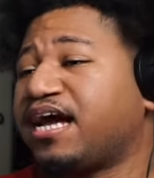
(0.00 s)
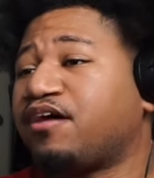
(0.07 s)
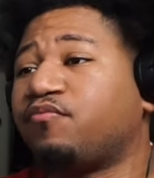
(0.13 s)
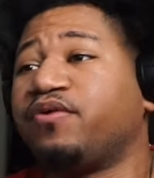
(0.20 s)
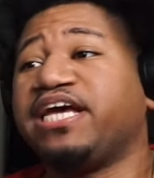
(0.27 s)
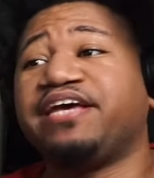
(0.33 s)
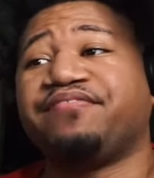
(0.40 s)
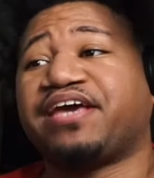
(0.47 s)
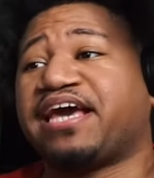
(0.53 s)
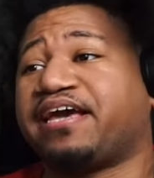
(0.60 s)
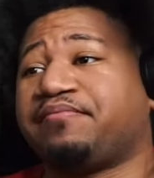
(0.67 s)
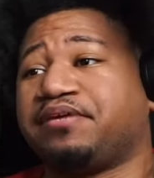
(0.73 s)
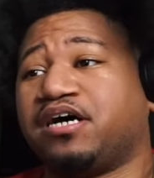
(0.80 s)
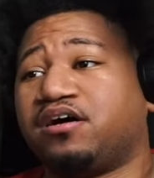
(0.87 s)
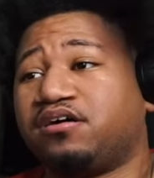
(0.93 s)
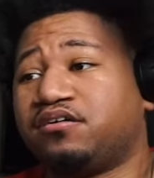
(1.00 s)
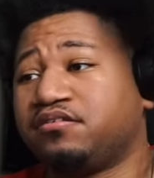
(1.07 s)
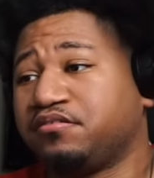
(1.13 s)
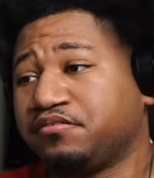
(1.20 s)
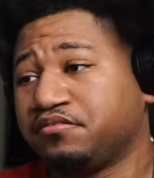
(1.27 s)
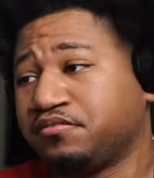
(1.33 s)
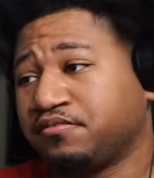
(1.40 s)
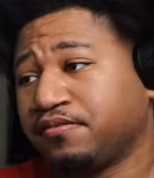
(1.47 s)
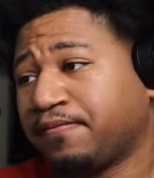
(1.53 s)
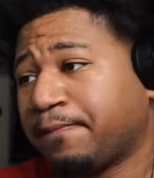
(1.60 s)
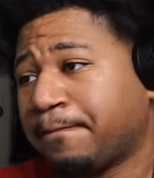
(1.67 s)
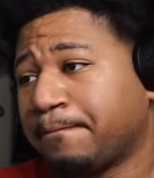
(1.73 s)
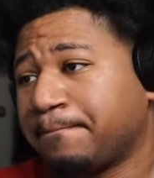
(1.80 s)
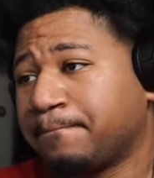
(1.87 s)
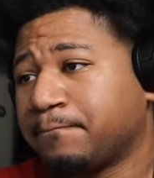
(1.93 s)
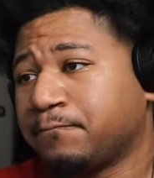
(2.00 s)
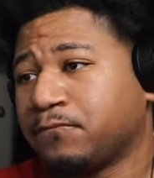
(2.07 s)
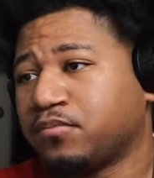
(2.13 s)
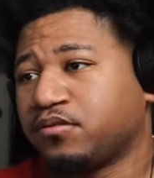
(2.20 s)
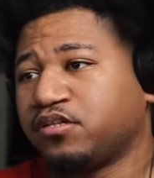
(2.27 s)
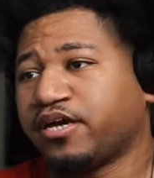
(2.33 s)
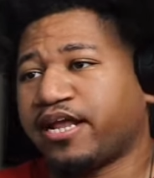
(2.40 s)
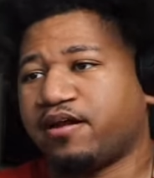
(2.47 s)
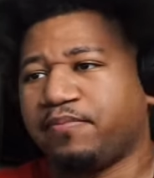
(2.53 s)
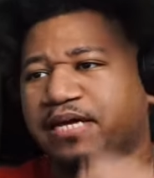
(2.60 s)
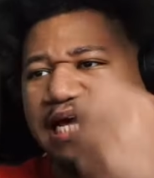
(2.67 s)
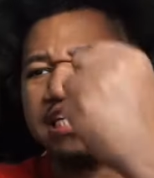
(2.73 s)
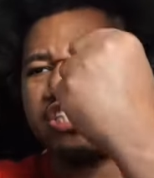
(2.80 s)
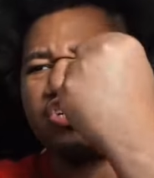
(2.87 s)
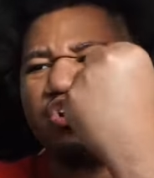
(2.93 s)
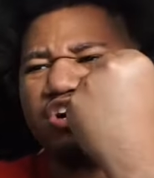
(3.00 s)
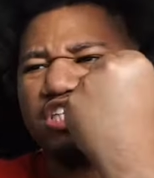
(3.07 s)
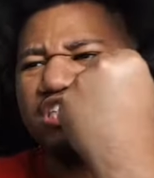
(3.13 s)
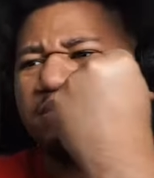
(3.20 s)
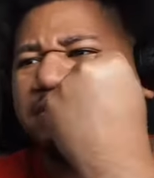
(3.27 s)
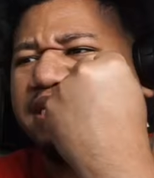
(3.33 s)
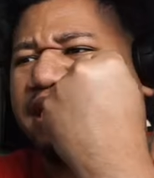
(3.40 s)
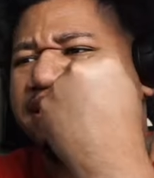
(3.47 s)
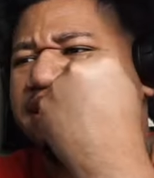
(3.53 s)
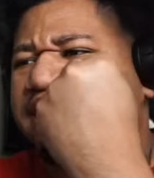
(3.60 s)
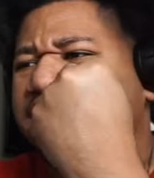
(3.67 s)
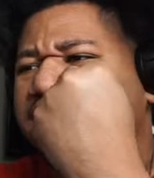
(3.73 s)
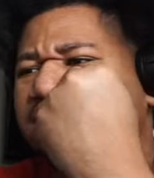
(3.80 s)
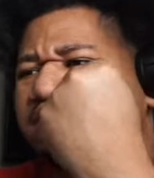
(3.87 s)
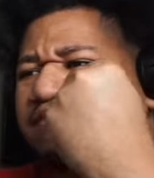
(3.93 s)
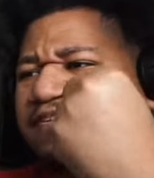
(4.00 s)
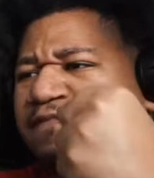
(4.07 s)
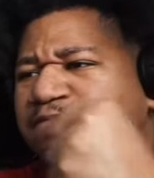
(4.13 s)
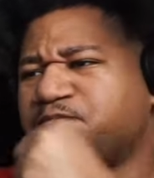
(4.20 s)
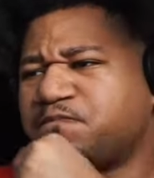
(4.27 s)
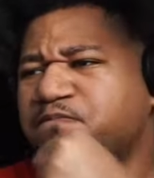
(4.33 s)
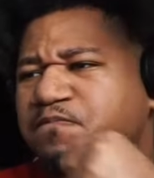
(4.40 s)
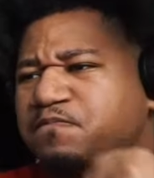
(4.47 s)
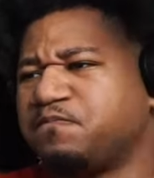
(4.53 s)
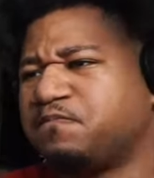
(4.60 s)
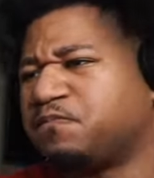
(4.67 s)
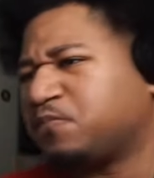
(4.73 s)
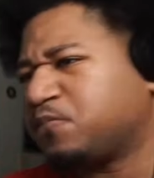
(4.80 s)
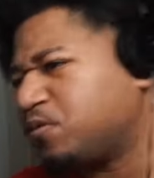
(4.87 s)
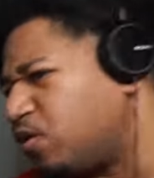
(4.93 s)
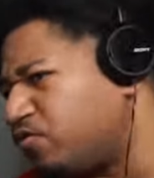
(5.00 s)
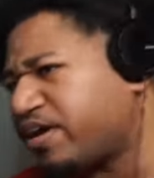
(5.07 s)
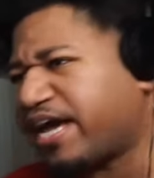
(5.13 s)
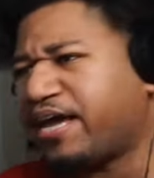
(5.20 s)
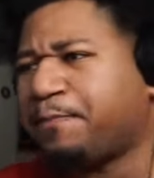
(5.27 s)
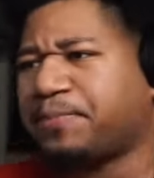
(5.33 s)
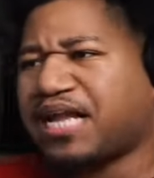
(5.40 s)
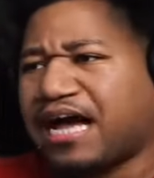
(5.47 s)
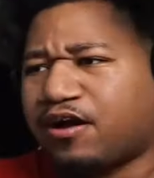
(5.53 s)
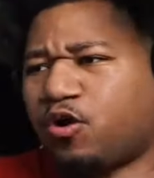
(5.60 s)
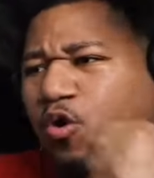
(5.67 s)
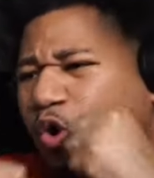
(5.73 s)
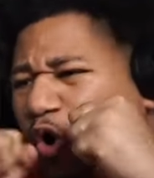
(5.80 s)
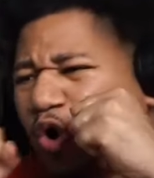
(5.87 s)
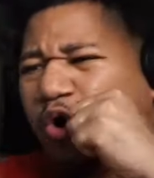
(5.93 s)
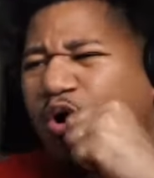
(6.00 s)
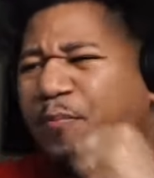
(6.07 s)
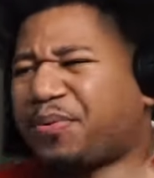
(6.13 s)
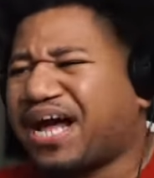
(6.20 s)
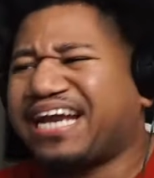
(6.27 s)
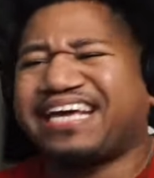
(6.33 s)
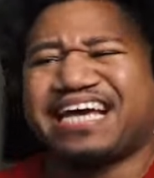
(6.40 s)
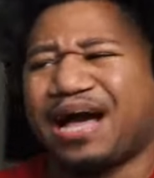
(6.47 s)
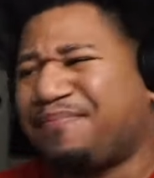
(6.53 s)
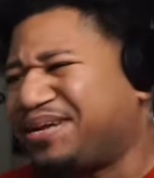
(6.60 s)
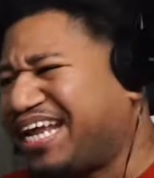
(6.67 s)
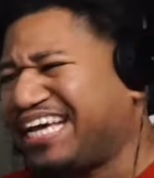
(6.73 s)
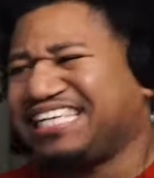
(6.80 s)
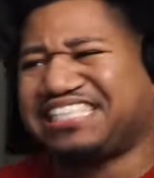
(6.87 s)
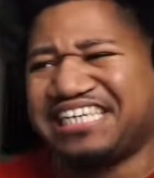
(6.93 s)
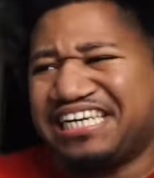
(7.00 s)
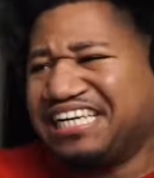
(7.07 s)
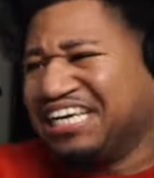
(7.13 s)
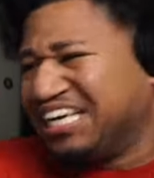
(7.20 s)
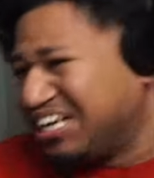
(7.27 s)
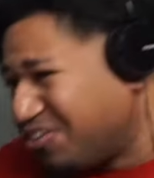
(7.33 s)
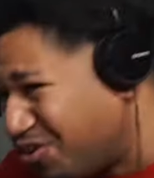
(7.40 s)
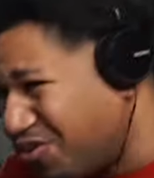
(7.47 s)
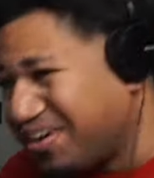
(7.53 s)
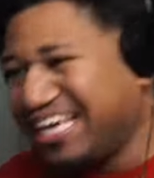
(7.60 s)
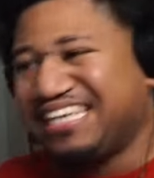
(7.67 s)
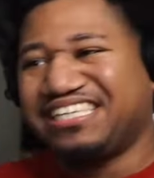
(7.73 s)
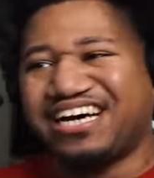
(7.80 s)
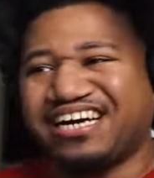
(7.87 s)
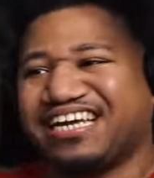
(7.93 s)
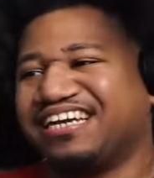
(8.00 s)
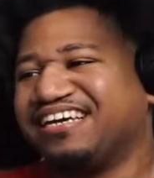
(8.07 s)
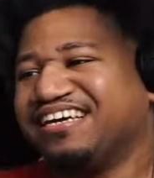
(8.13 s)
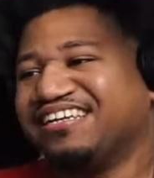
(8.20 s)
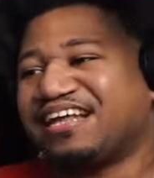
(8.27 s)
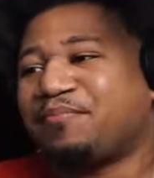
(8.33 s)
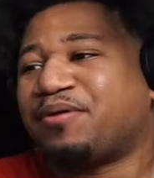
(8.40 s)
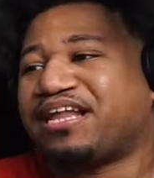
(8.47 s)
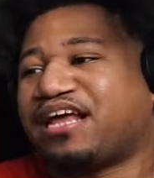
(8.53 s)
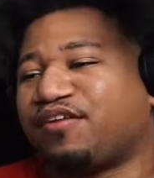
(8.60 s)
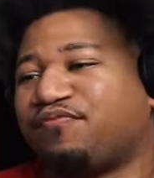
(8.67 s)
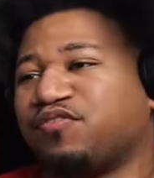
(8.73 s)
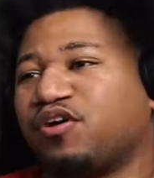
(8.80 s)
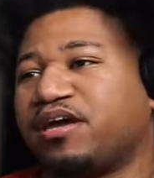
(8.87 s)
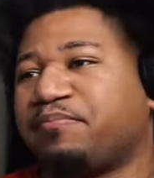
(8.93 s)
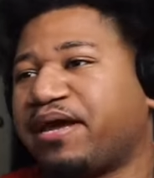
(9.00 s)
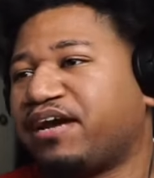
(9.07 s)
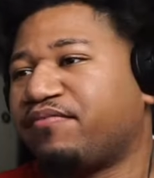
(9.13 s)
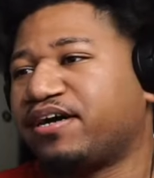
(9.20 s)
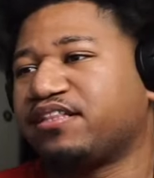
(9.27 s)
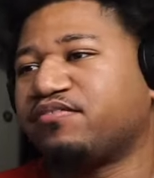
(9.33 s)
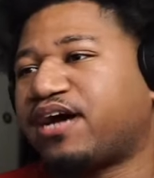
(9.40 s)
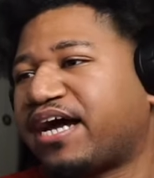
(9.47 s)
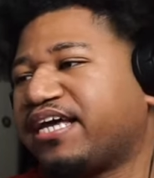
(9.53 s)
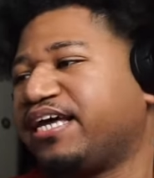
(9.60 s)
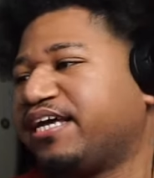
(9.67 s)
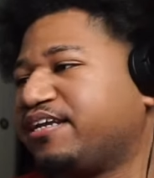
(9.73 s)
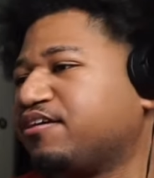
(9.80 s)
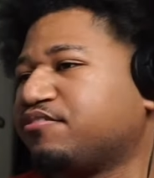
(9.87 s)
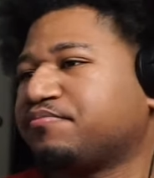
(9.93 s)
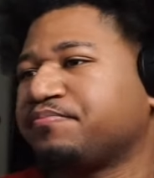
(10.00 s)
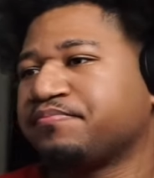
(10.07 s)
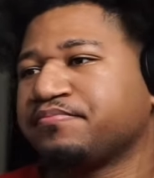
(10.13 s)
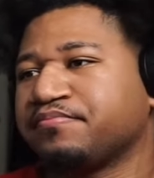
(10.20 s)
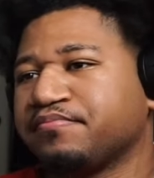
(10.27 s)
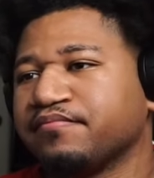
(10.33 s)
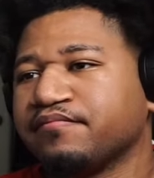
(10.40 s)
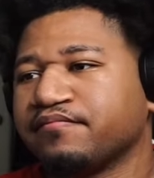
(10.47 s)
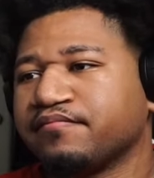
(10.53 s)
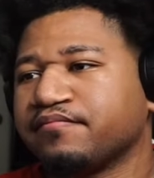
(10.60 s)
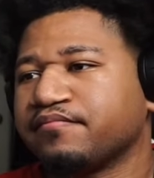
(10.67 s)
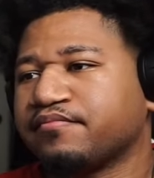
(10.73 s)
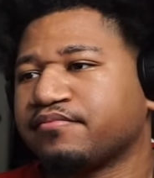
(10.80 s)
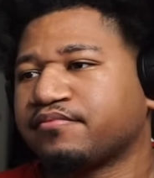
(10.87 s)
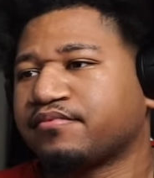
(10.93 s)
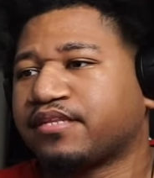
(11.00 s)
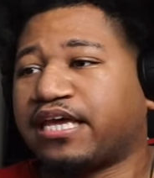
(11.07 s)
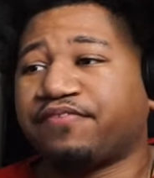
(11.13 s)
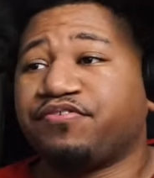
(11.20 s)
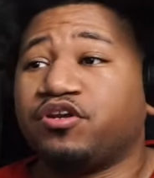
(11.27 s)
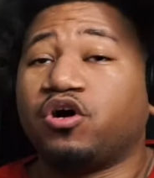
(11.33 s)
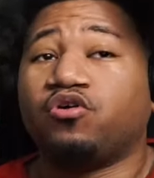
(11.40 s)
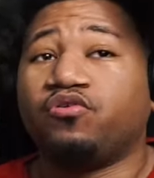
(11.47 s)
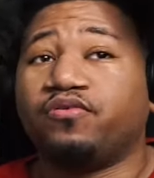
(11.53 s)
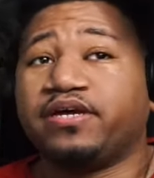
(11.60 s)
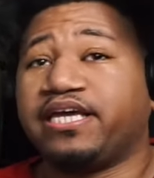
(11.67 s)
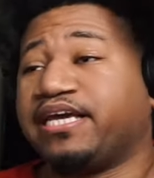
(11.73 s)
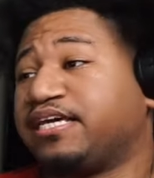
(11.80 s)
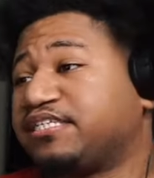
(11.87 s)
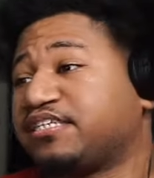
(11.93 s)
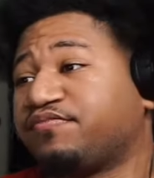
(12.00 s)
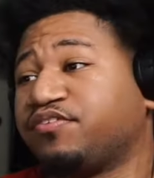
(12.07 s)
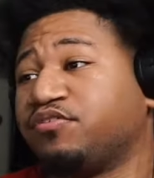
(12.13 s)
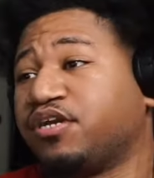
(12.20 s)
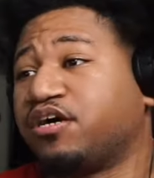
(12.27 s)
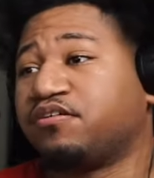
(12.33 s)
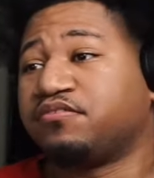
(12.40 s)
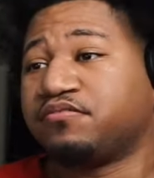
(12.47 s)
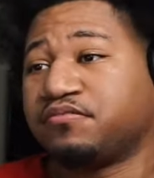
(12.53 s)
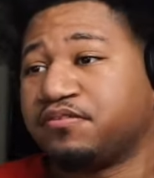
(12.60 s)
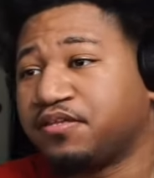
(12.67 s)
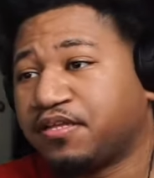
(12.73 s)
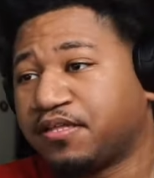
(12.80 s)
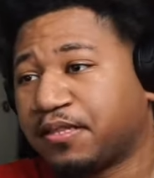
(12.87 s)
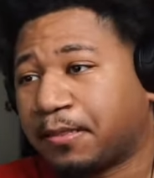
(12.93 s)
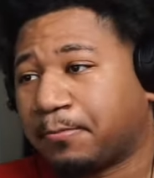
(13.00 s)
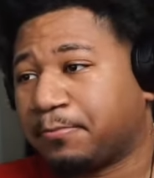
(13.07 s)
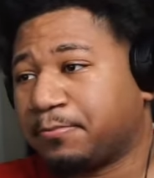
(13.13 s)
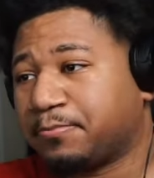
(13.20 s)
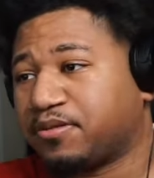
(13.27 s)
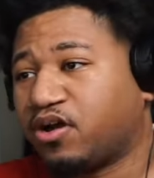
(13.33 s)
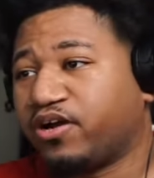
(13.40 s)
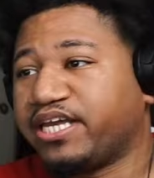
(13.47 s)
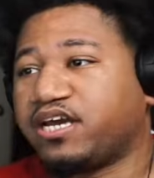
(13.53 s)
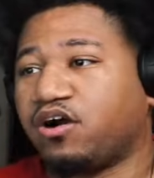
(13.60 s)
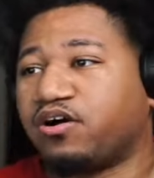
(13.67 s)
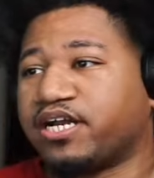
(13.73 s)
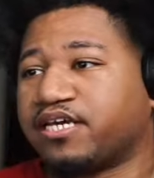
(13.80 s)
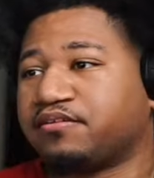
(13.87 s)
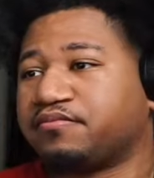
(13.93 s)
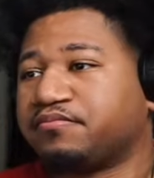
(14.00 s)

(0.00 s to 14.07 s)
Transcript: Weave game, y'all. Look at that, we got his scars up. He's like this. Mm, okay, body, ooh, body combination. Ooh, he ducking. That boy like Floyd Mayweather right here, no? If you know who he is, you know. Oh, he caught it.